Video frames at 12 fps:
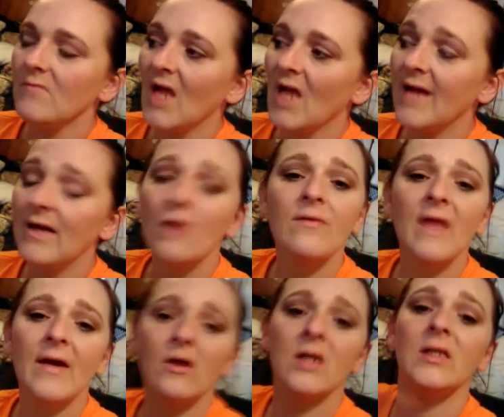I know
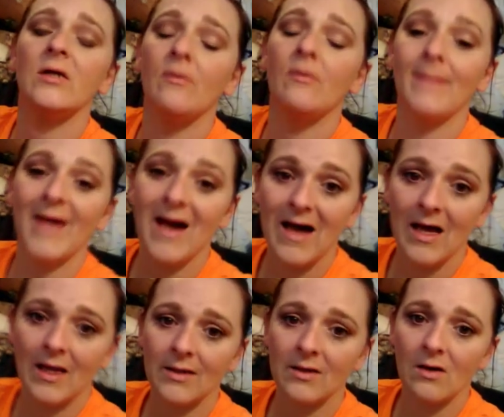they are a little
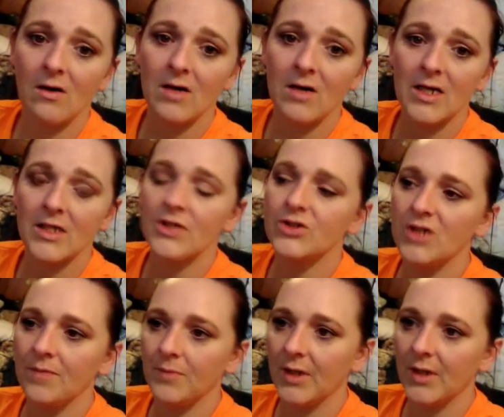behind on
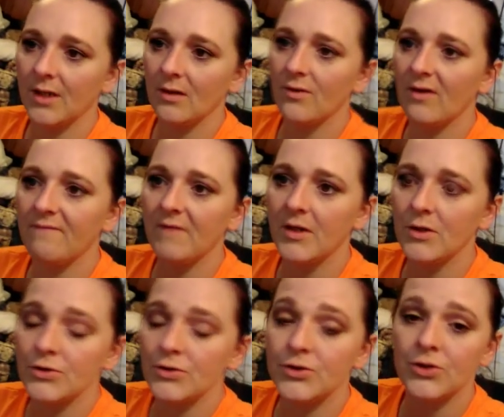shipping their
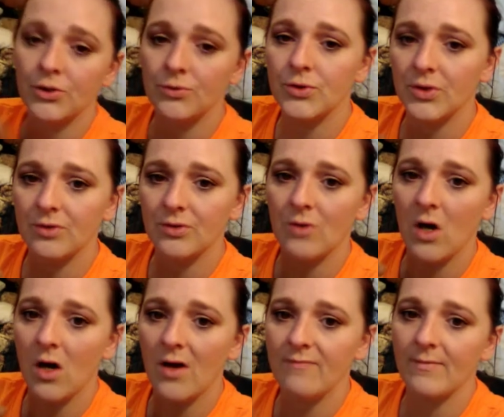feeders due to
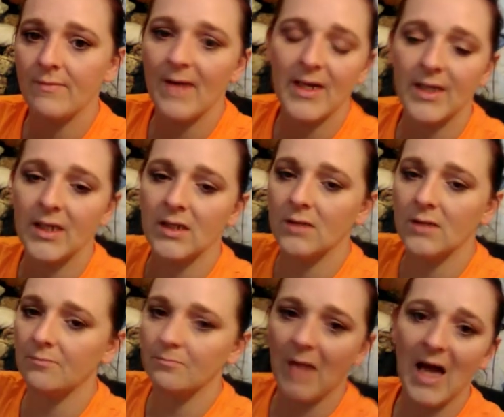everybody
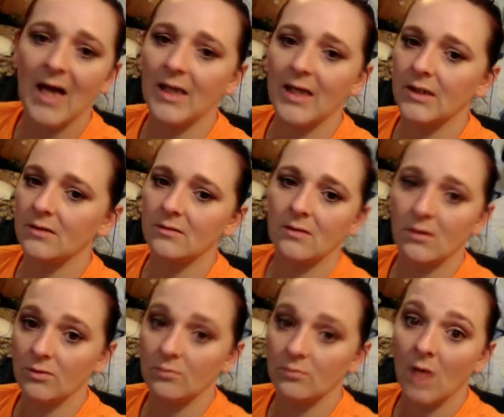buying
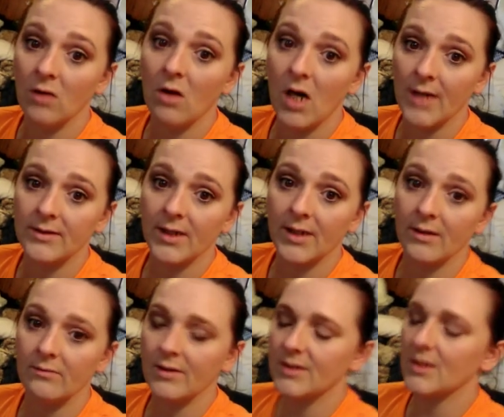a lot here
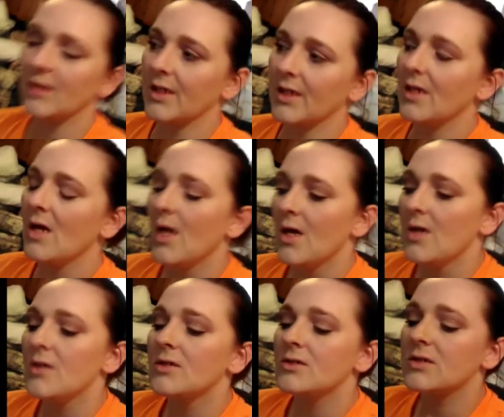recently.
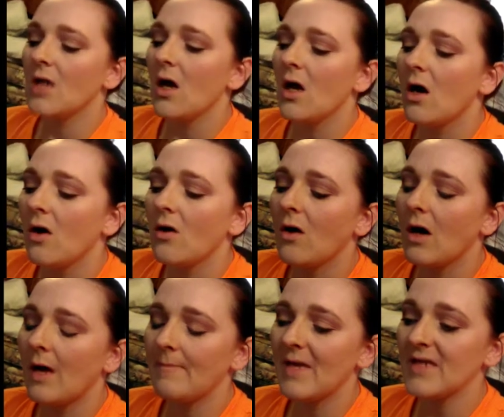So,
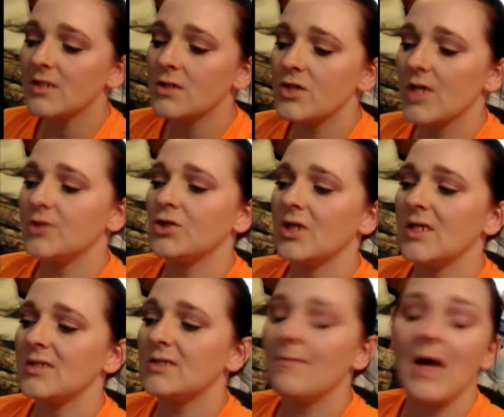my suggestion
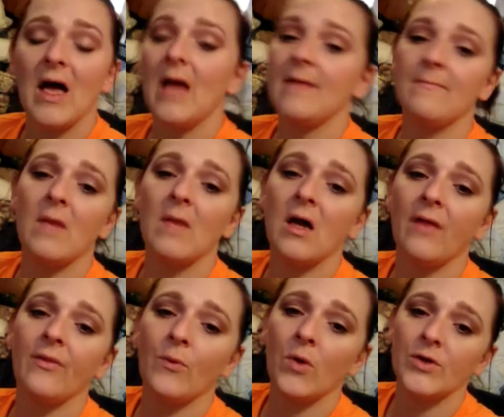is to buy a
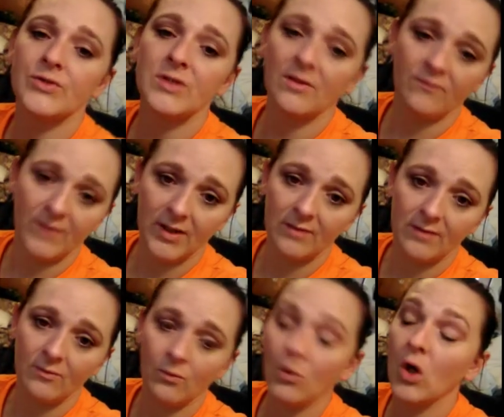month worth of
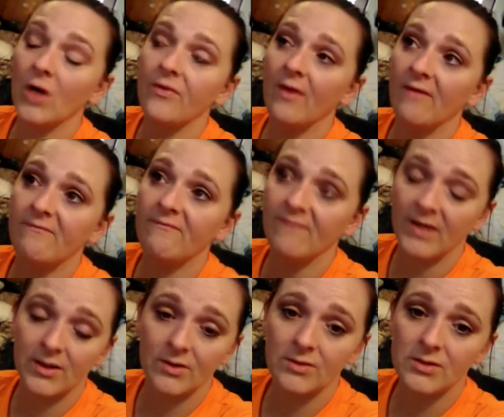
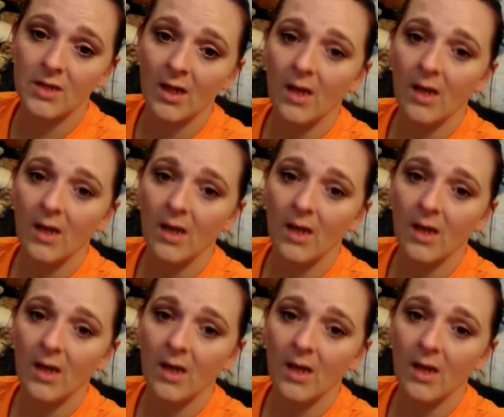feeders.